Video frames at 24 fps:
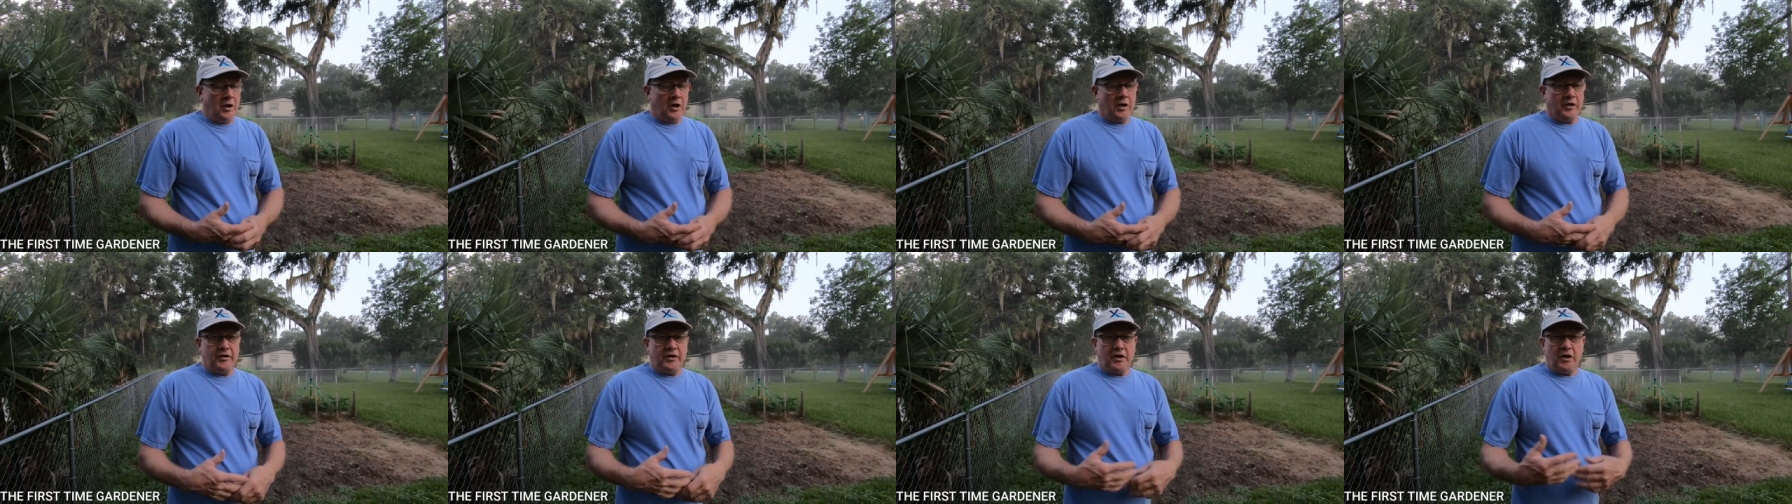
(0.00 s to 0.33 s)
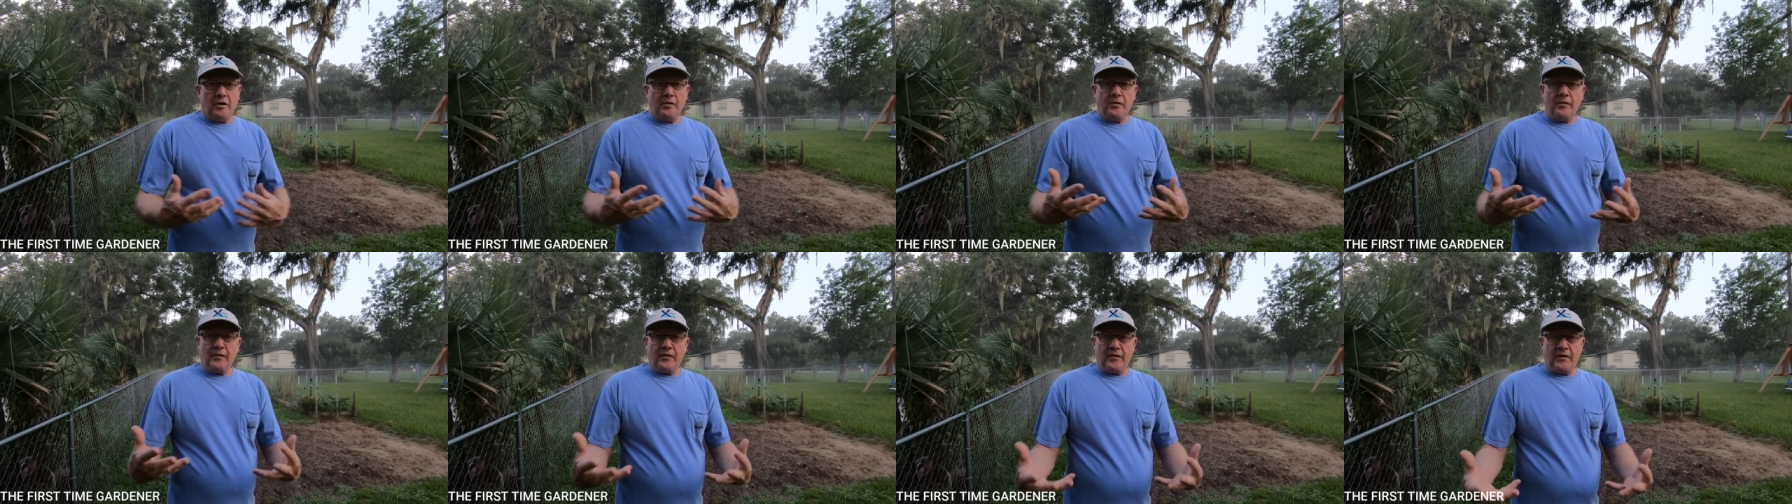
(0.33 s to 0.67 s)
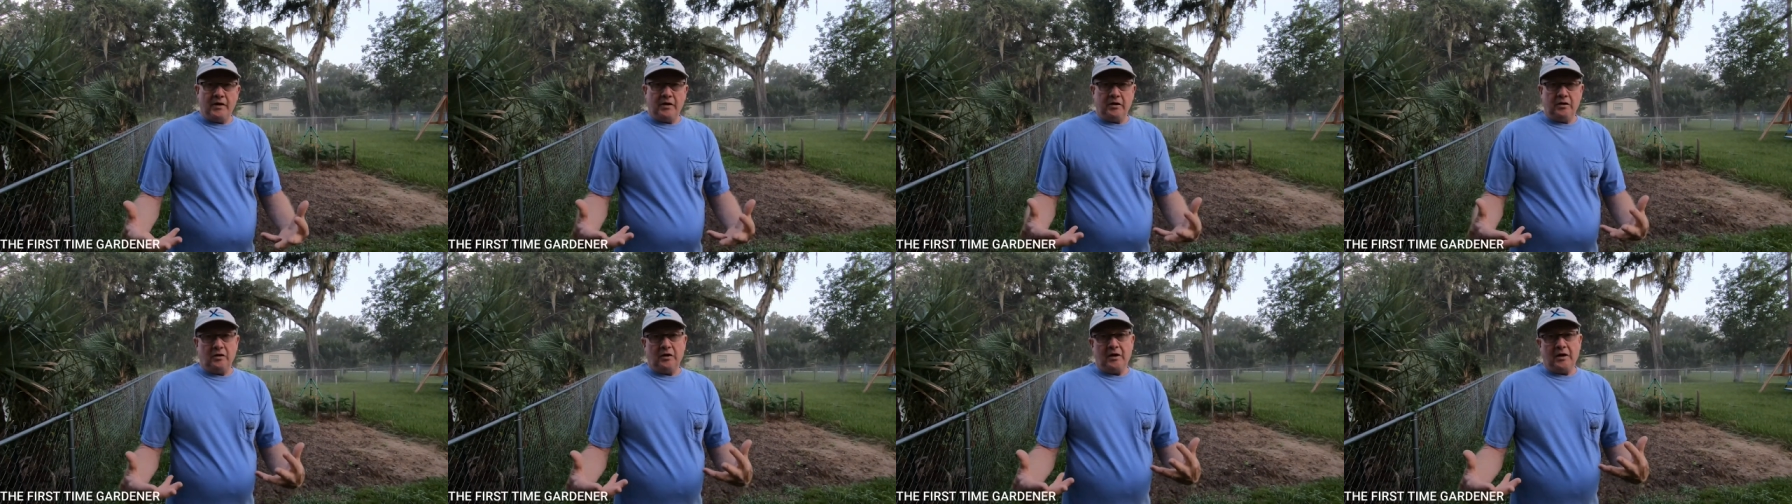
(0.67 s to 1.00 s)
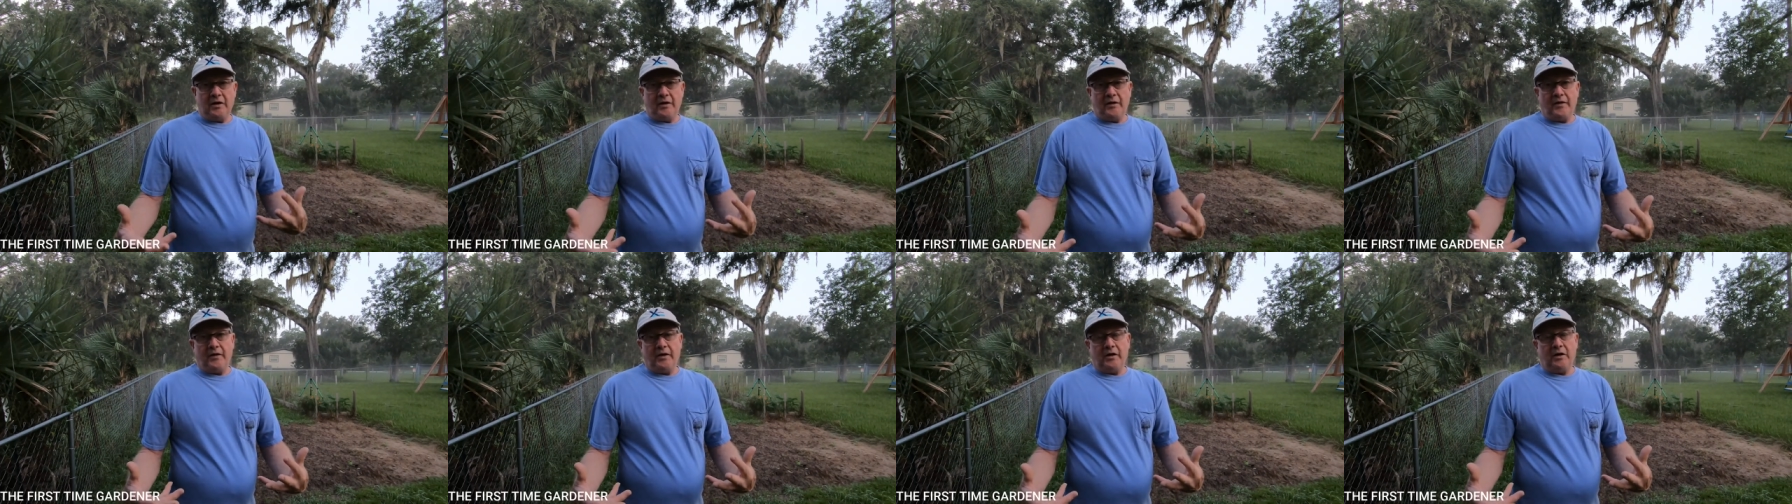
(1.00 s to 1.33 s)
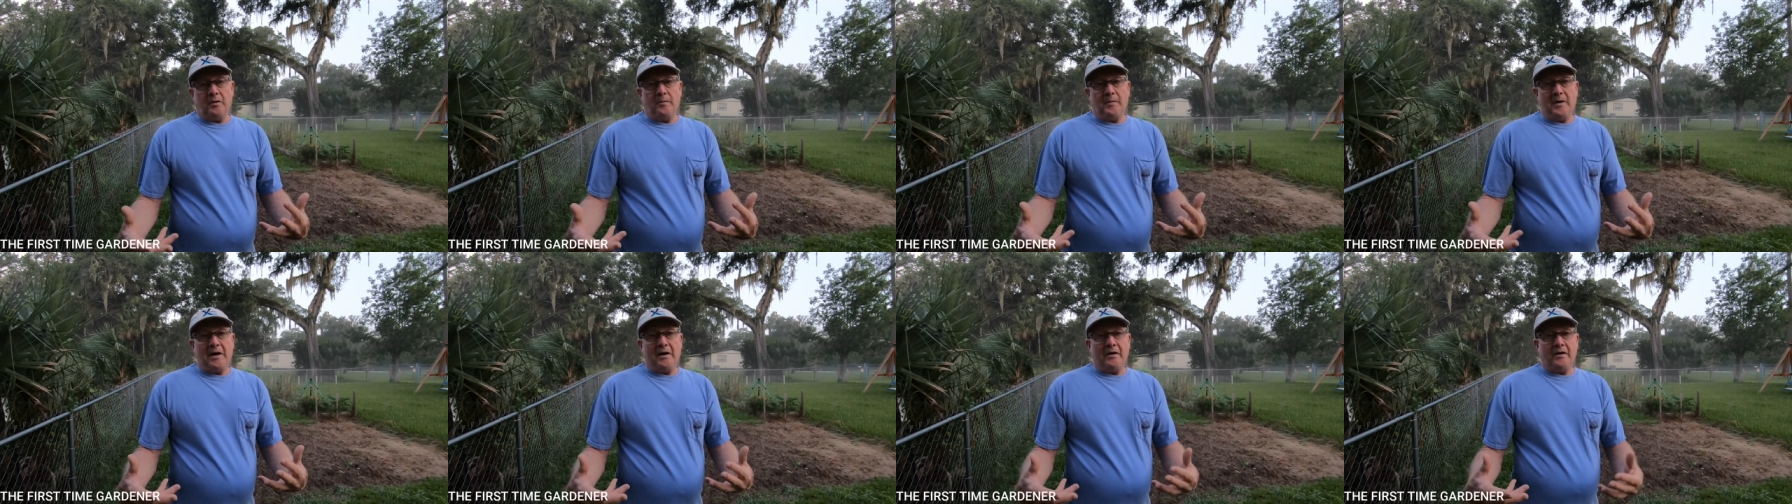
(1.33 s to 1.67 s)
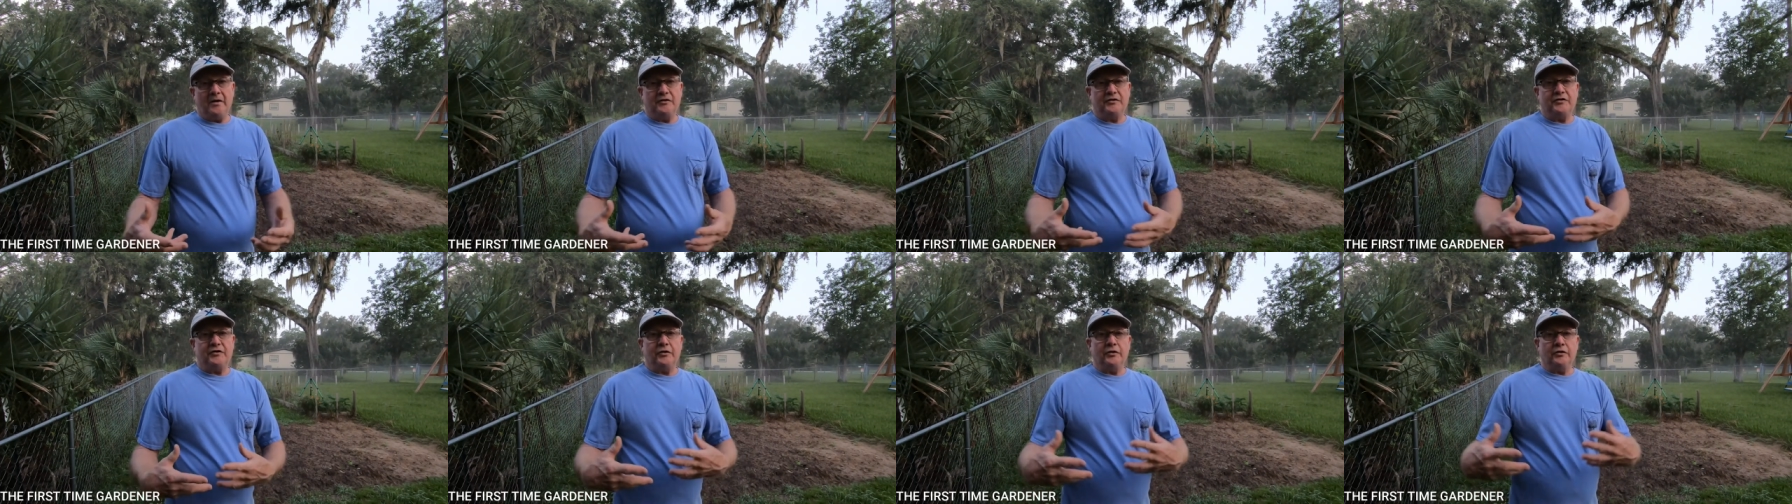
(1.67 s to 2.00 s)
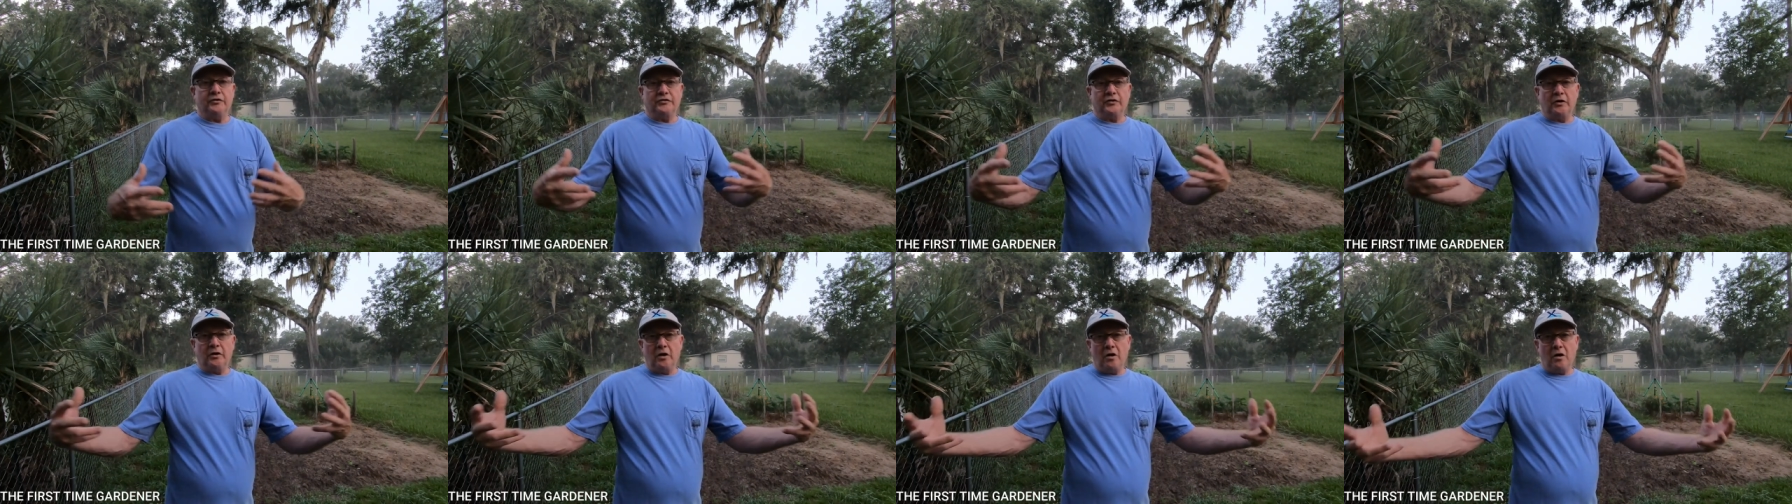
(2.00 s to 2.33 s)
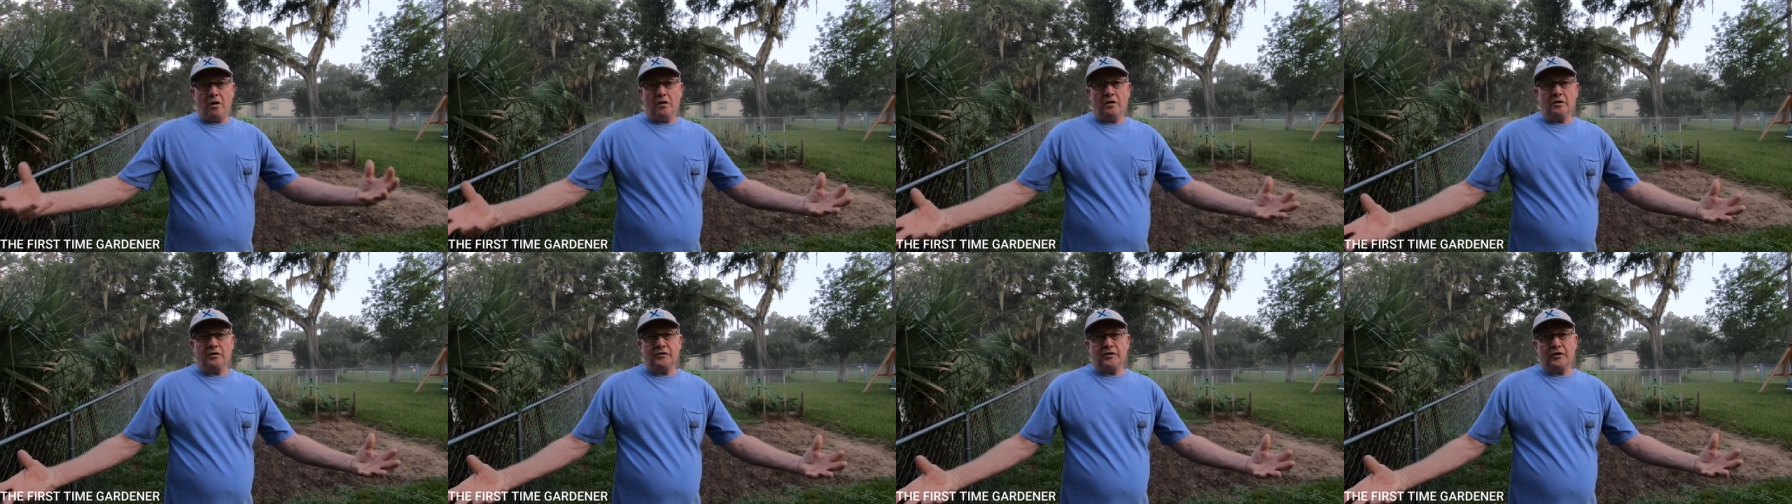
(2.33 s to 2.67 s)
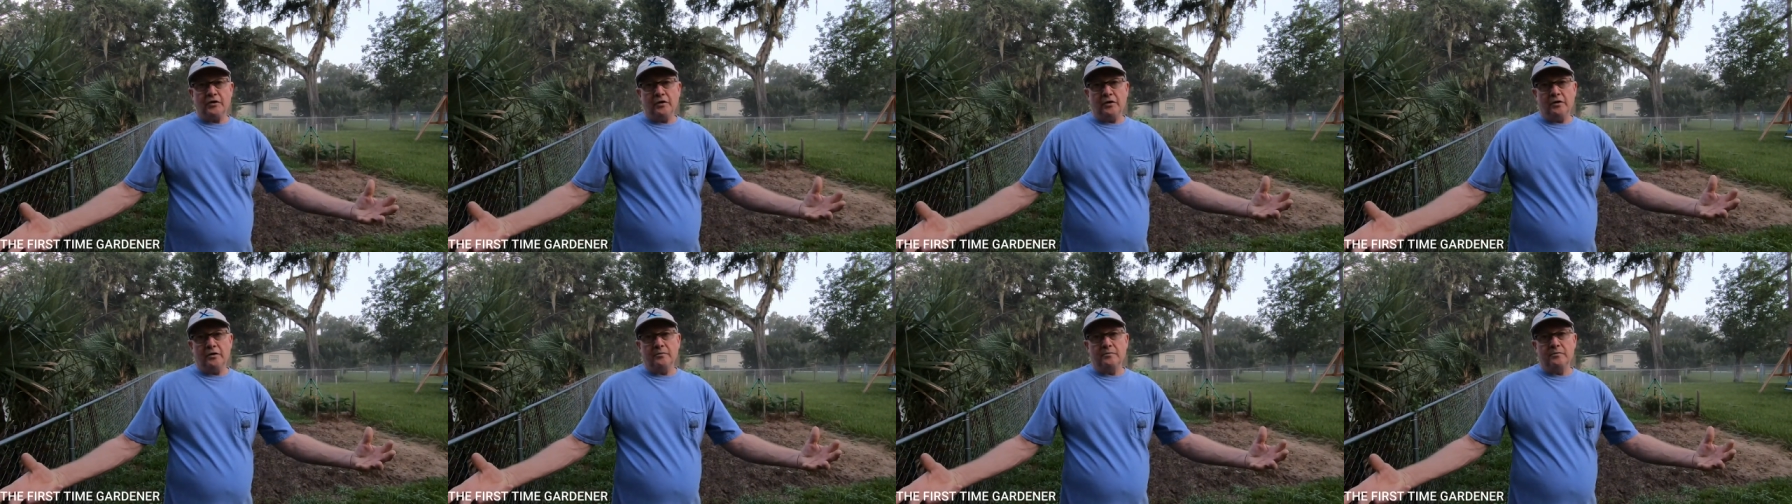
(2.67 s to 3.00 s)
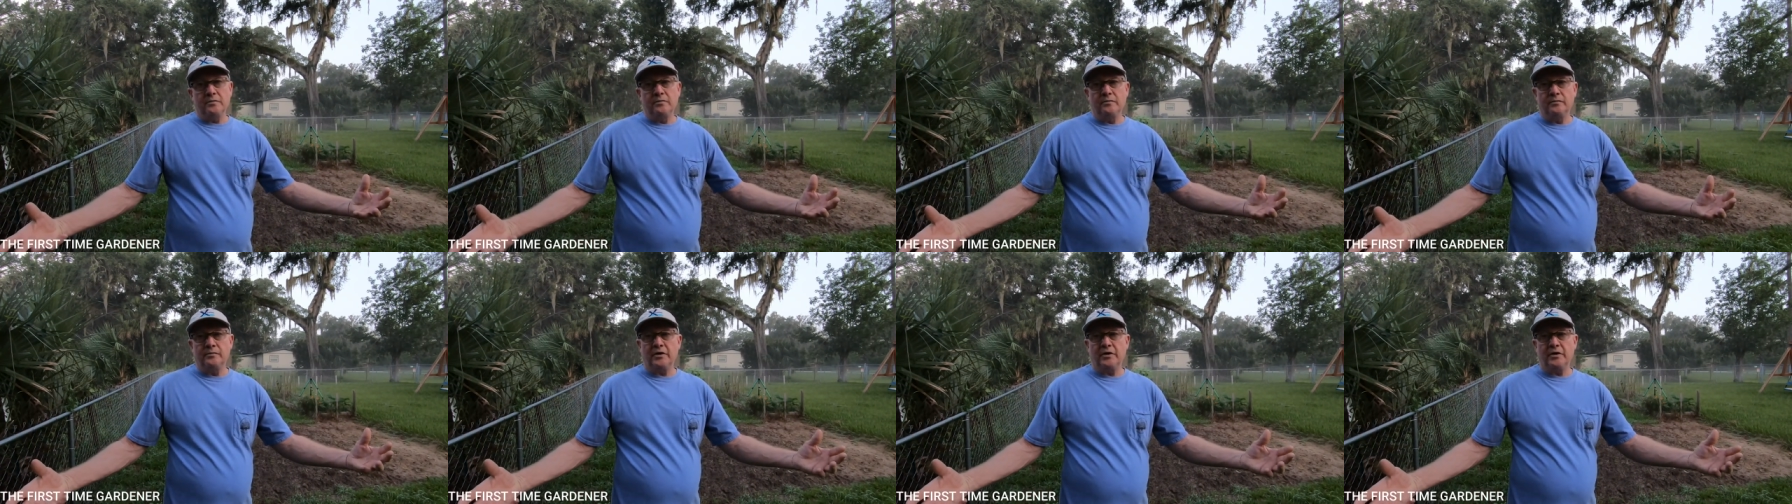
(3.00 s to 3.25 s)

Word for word: And the other thing you got to think about is there's a long-term